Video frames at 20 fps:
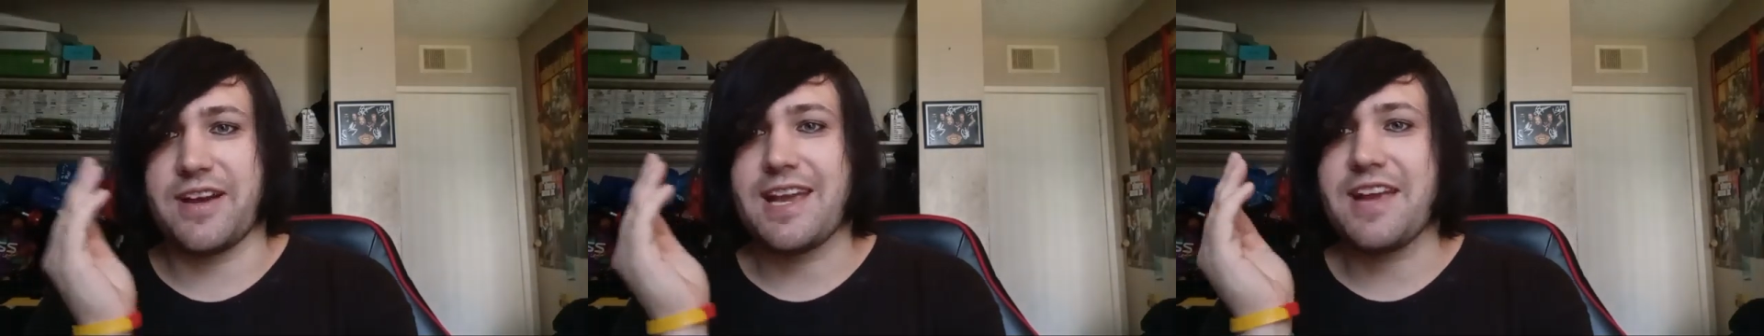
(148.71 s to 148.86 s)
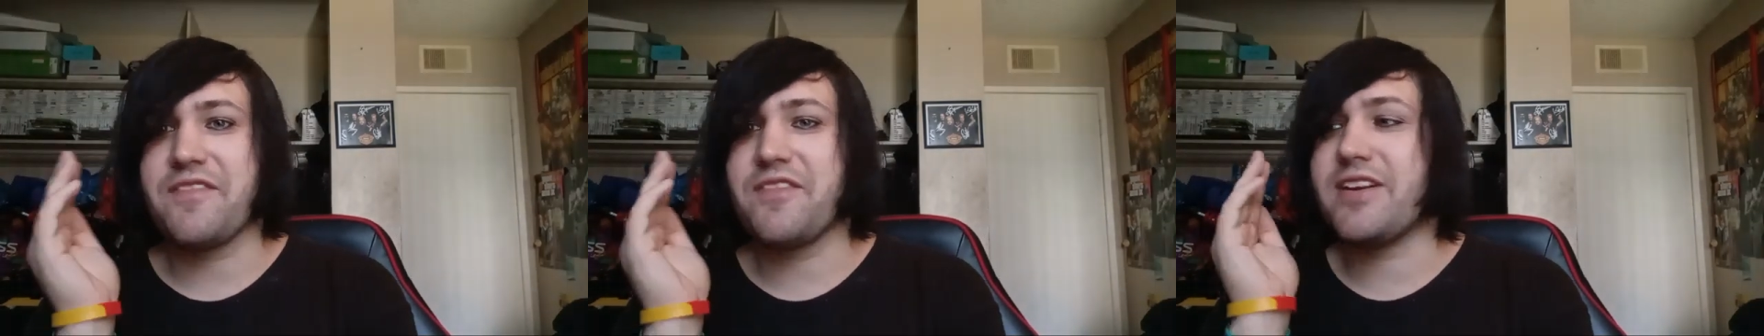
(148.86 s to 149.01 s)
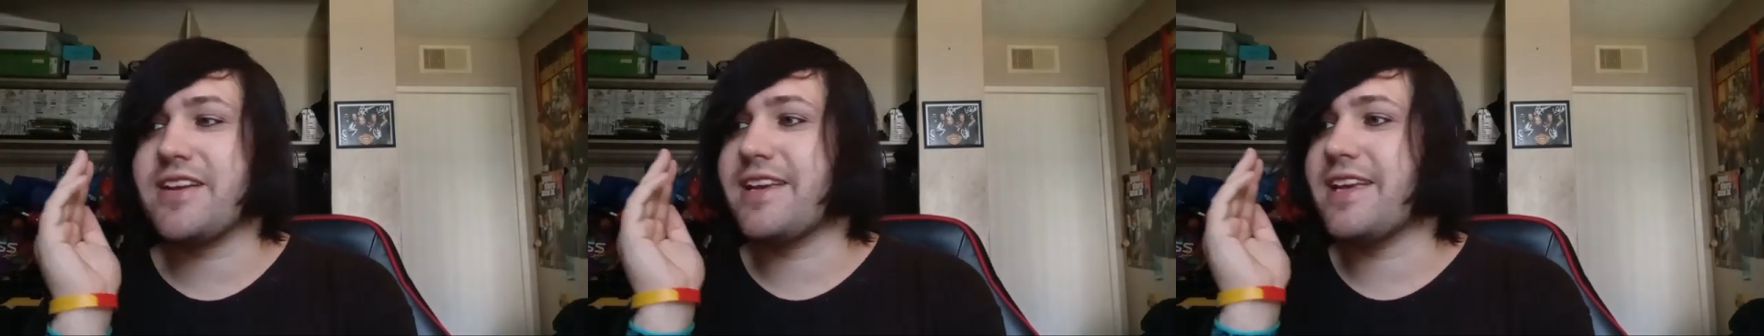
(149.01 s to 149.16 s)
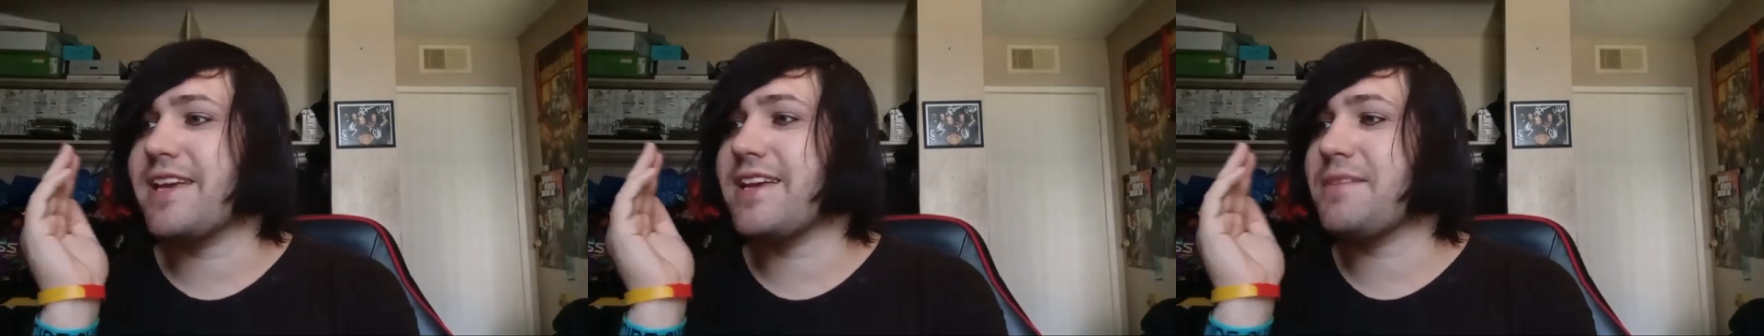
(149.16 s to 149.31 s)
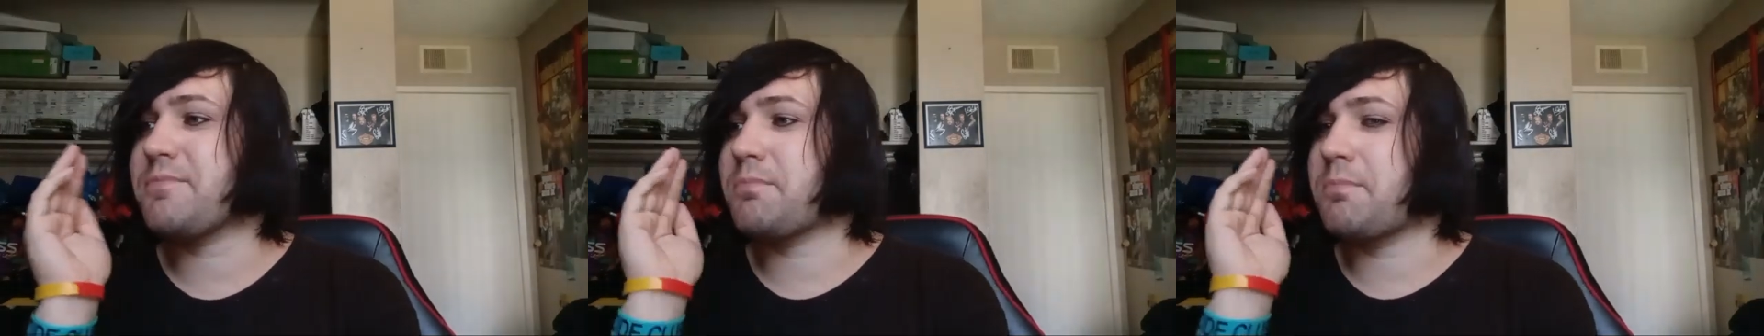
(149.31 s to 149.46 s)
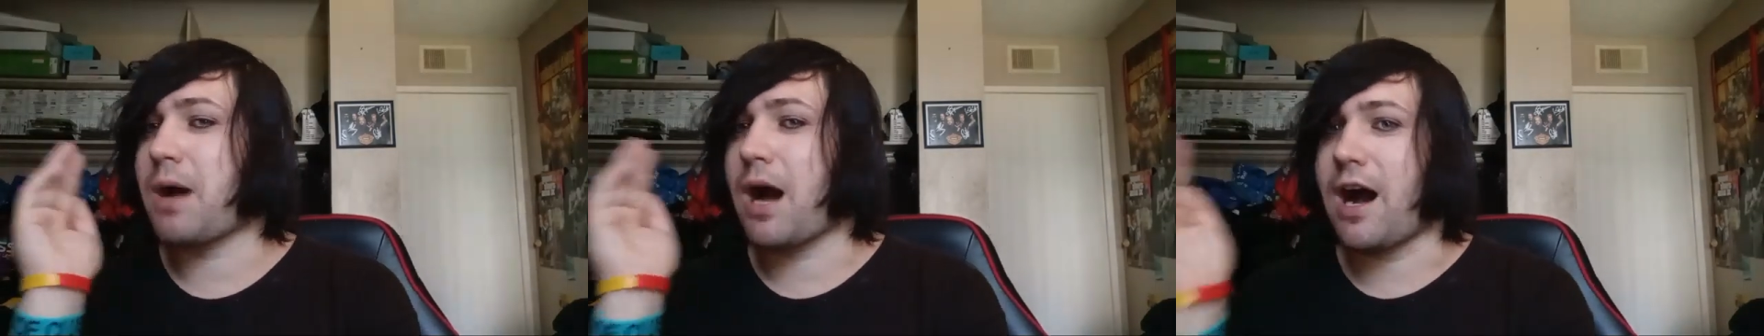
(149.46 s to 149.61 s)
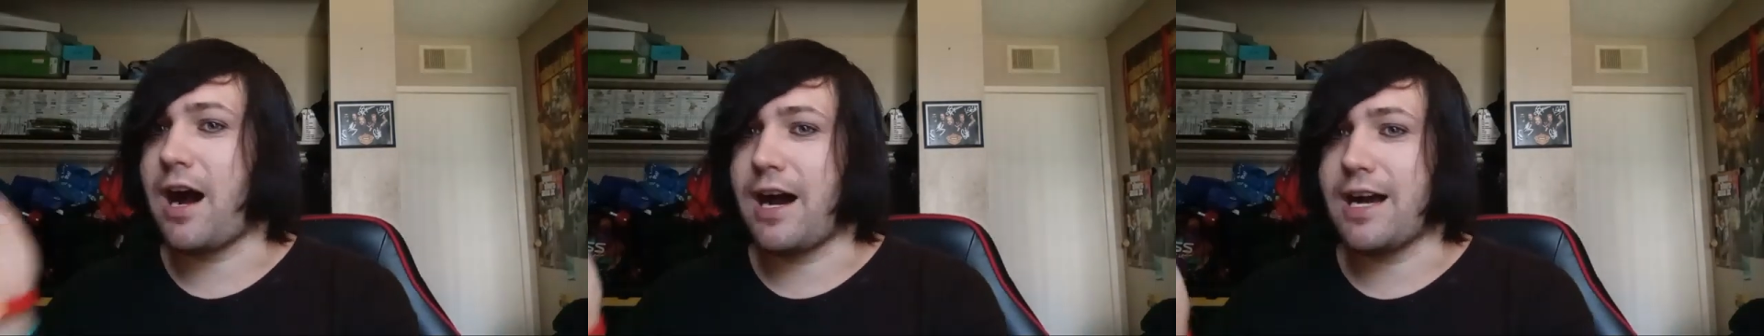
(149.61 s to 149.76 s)
ever get
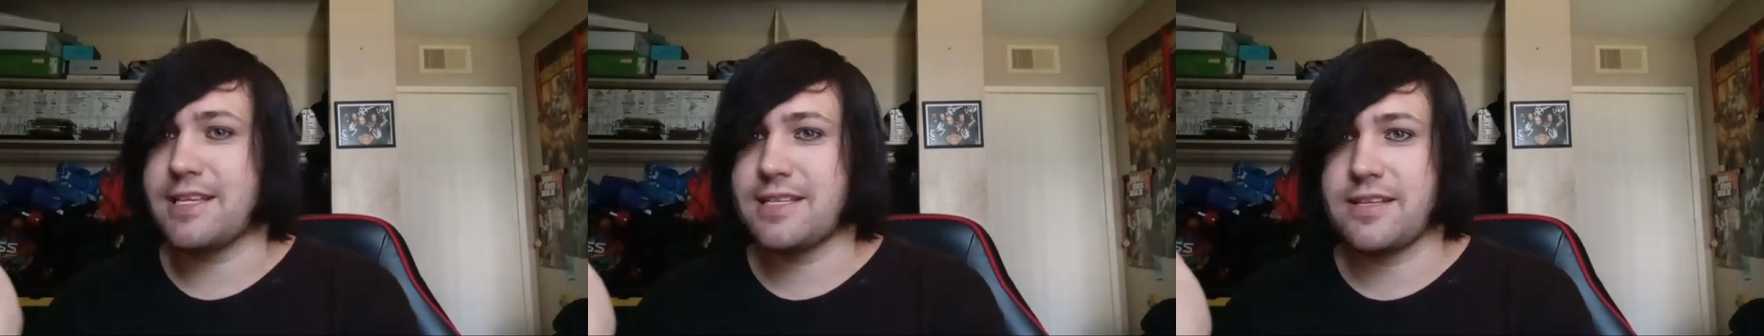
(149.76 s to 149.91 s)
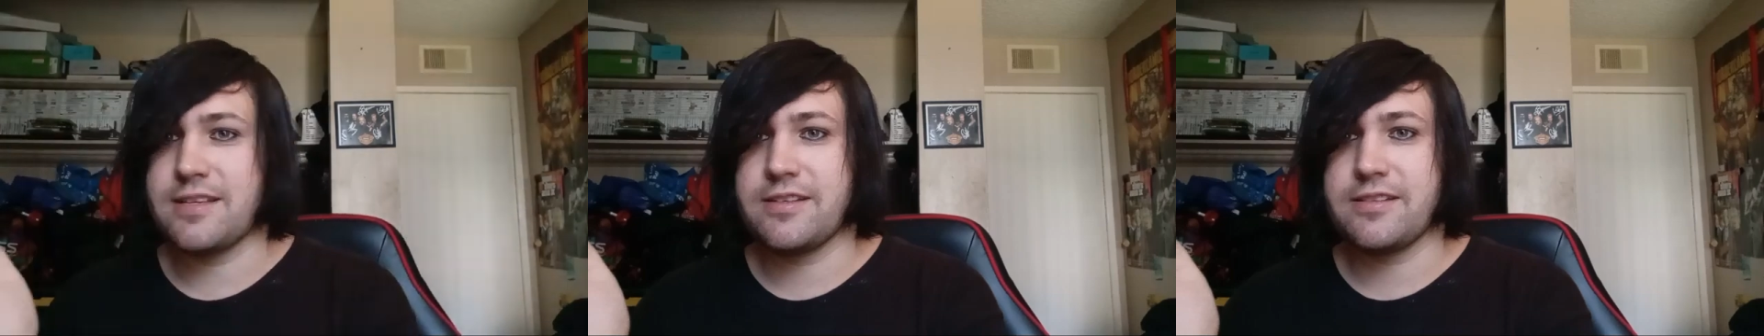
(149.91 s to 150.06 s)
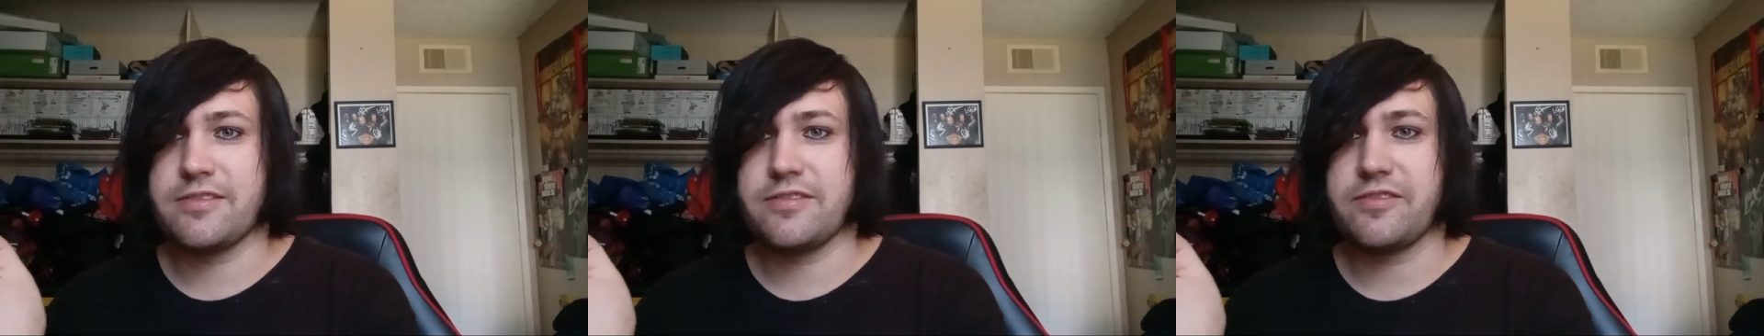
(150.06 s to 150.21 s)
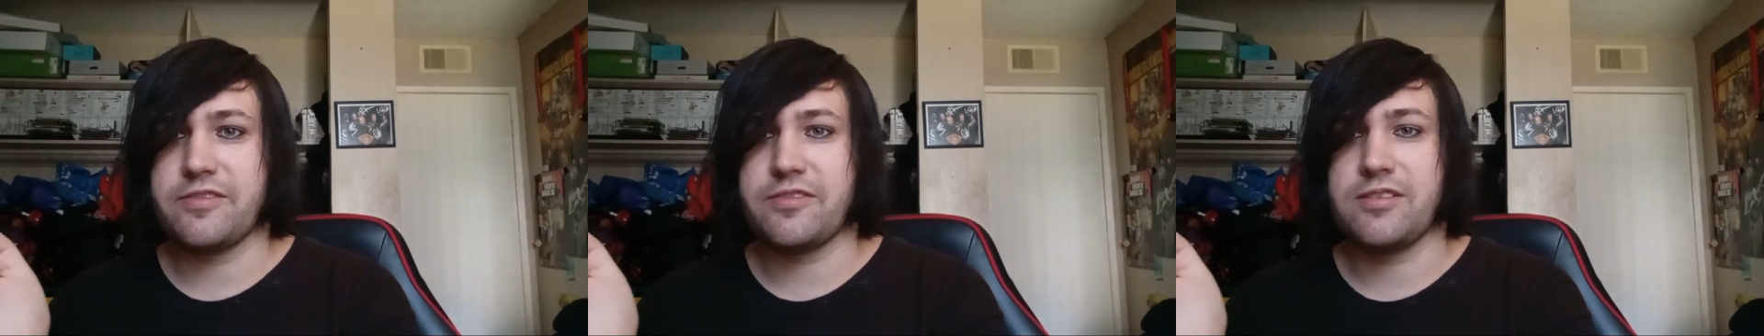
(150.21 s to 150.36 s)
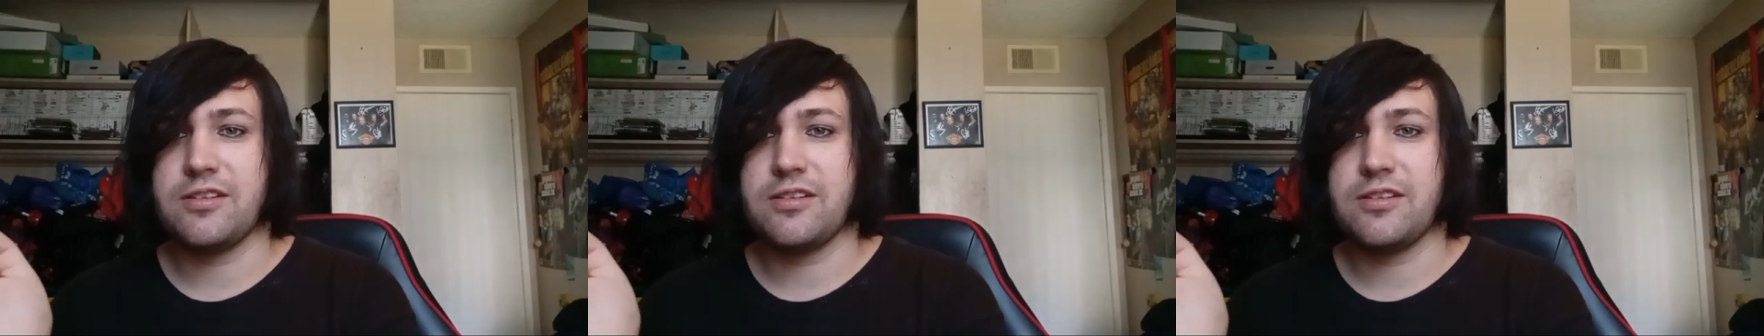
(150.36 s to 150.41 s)
positive,